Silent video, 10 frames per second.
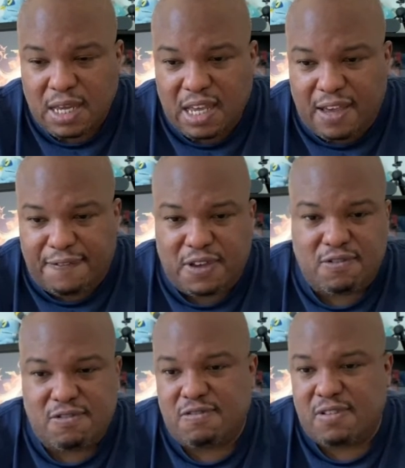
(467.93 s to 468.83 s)
If
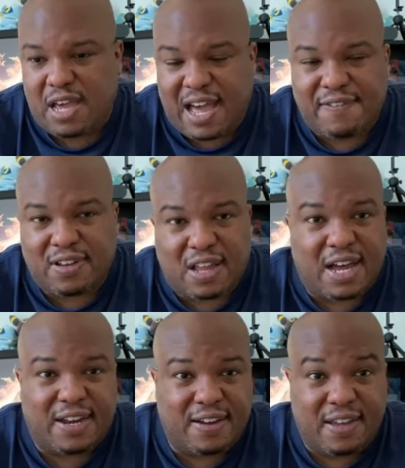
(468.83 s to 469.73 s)
you have
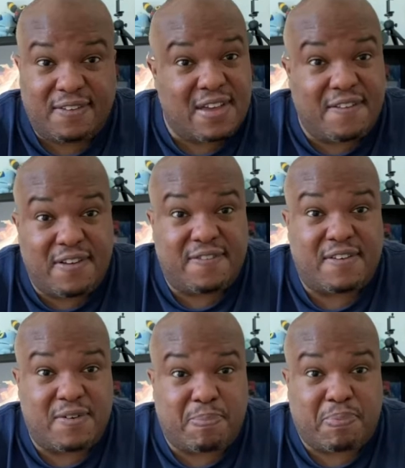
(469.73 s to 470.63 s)
if you
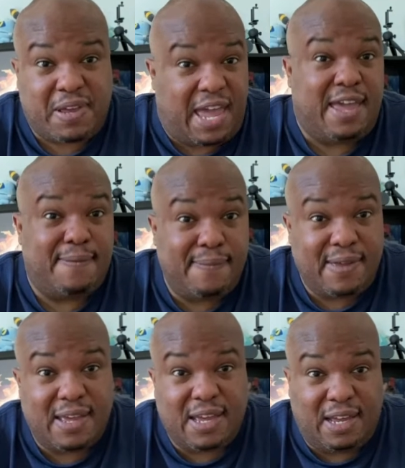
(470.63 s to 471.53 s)
have a game
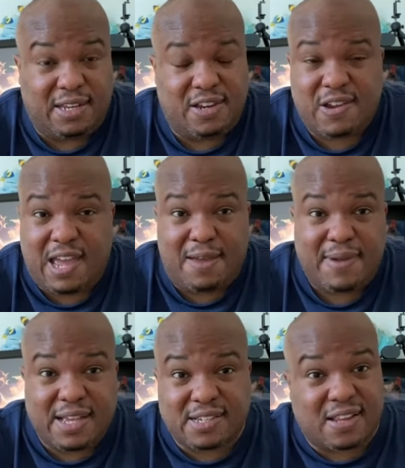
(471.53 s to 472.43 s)
and your game
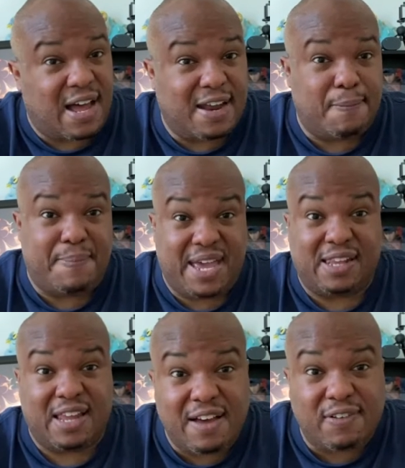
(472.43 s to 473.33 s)
has a lot of big
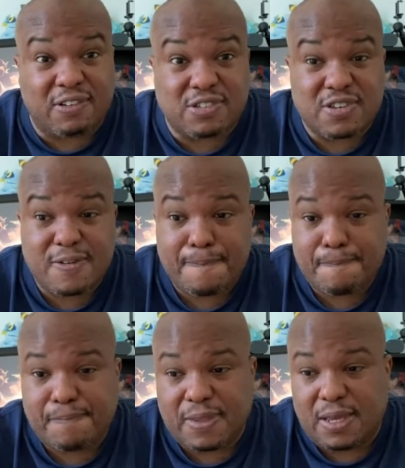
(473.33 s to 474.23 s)
levels,
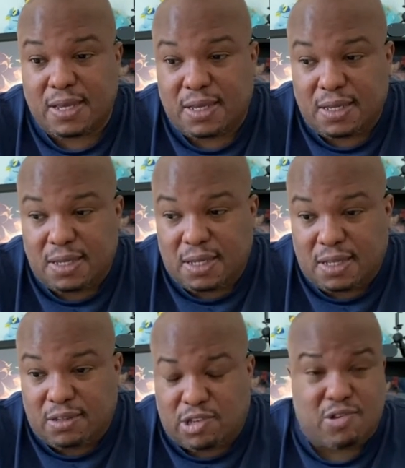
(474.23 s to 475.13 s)

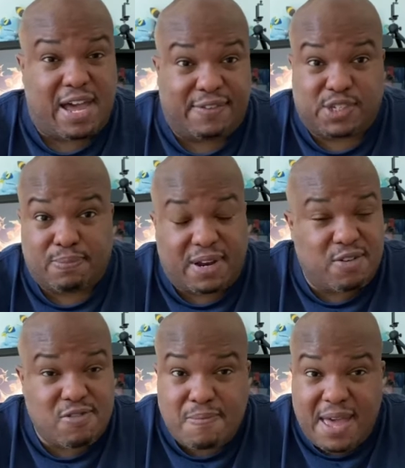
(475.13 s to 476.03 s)
do you have somebody
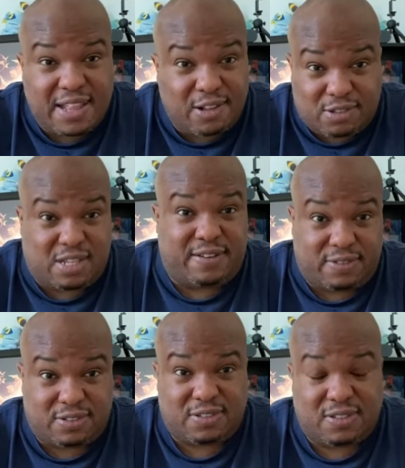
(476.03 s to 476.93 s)
who can make those
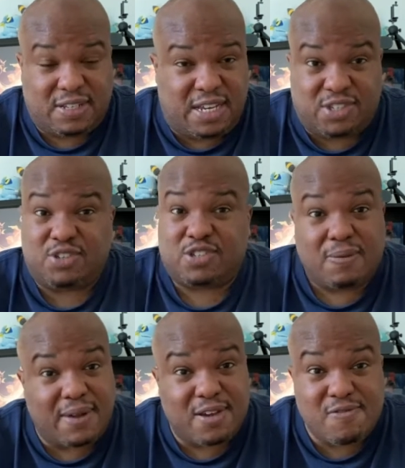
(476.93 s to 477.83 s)
levels? Is there
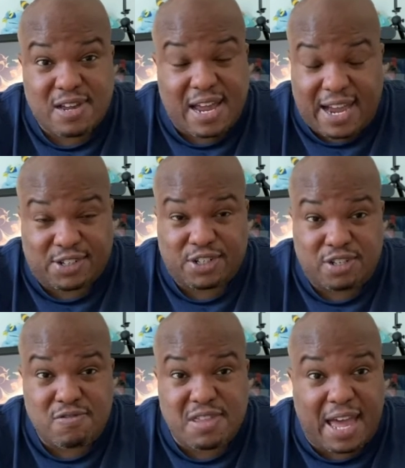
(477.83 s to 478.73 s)
somebody who can actually
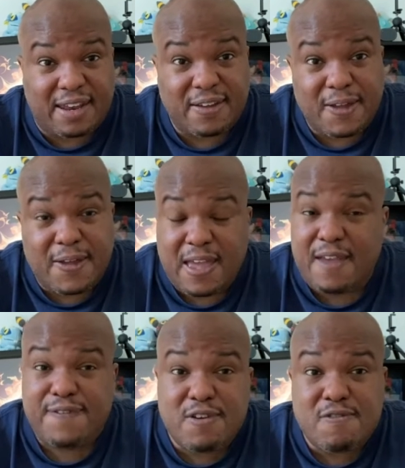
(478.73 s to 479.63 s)
do that?
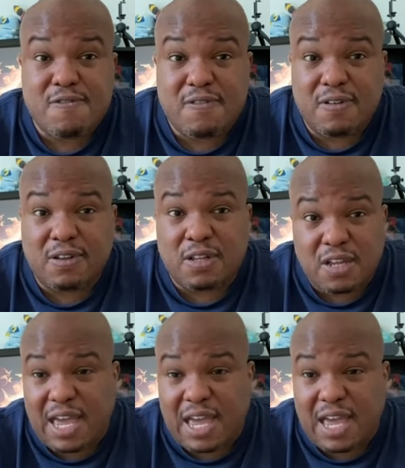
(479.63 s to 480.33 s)
If you look